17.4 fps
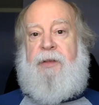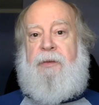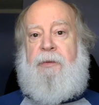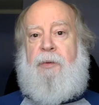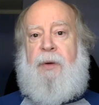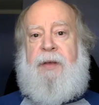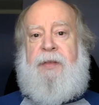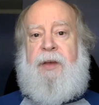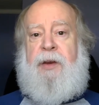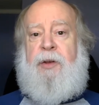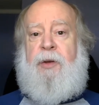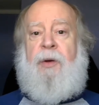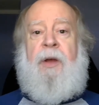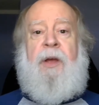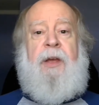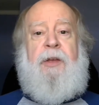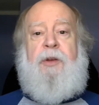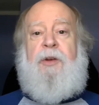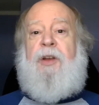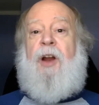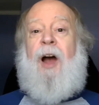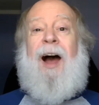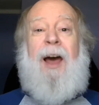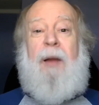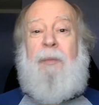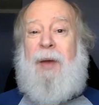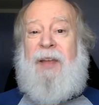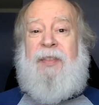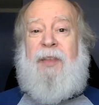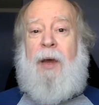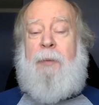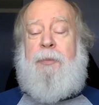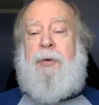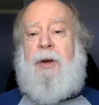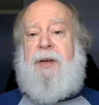the way they do, you can automate
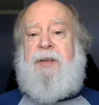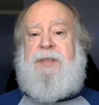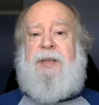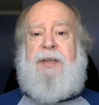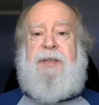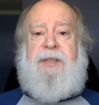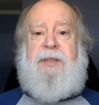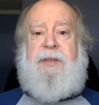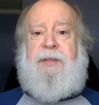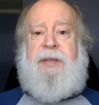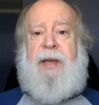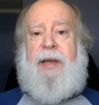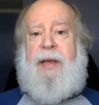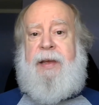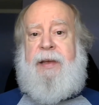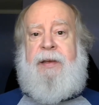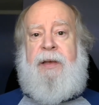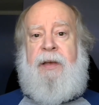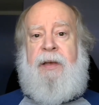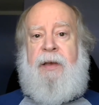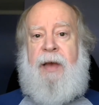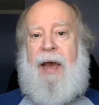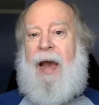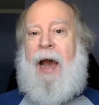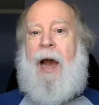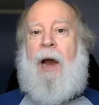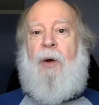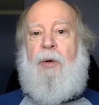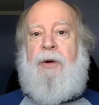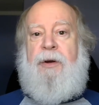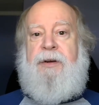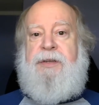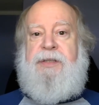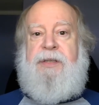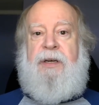that process and take
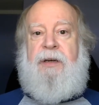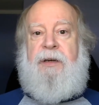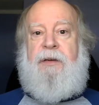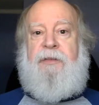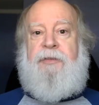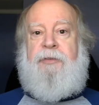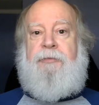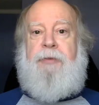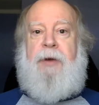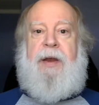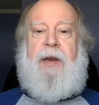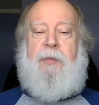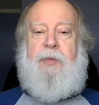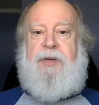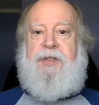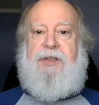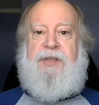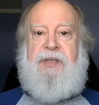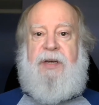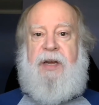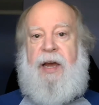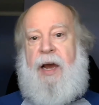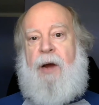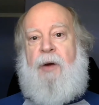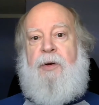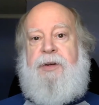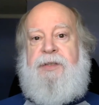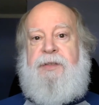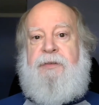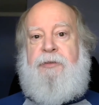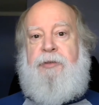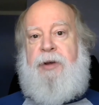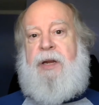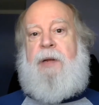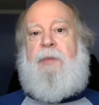hours of red images and hours
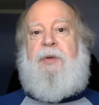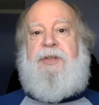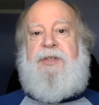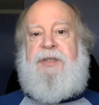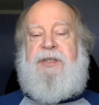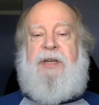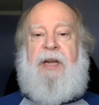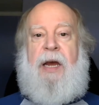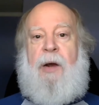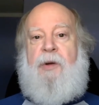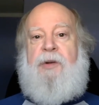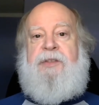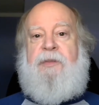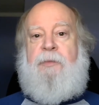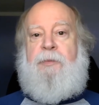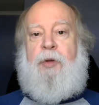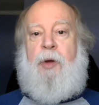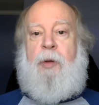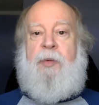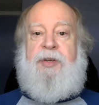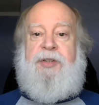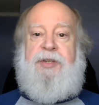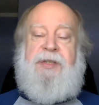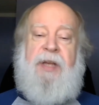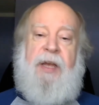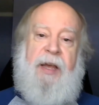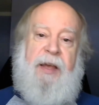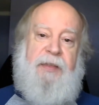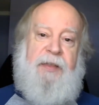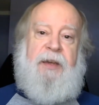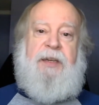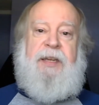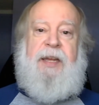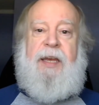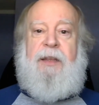of green images and hours of blue images,
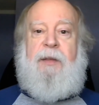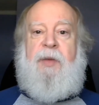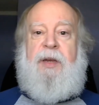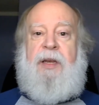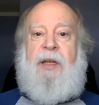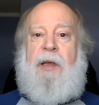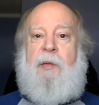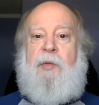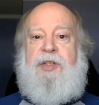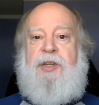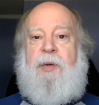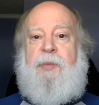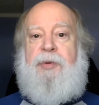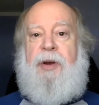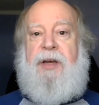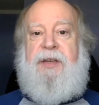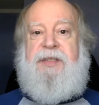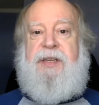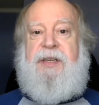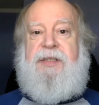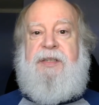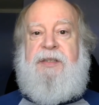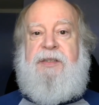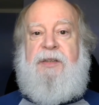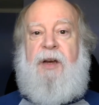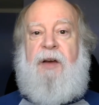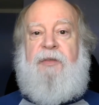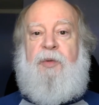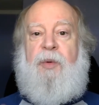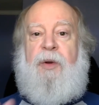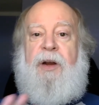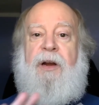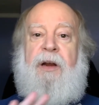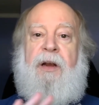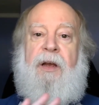then take them into imaging processing
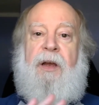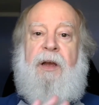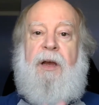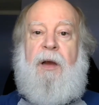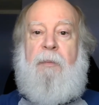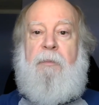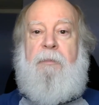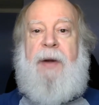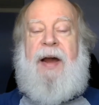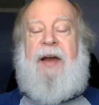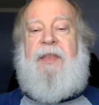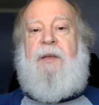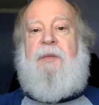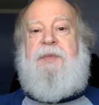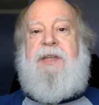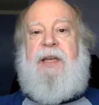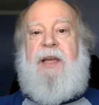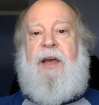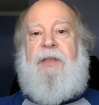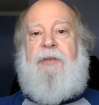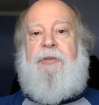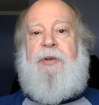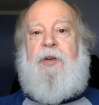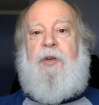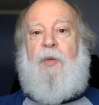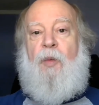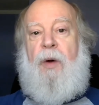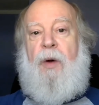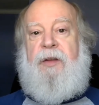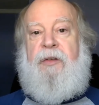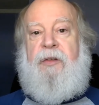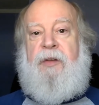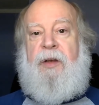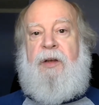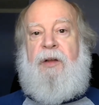software, combine them together into
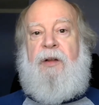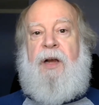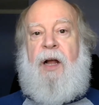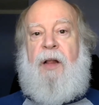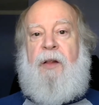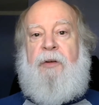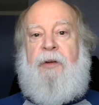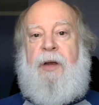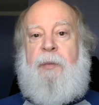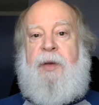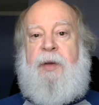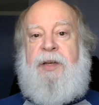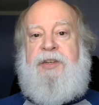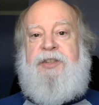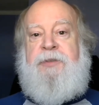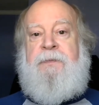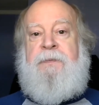one single color image,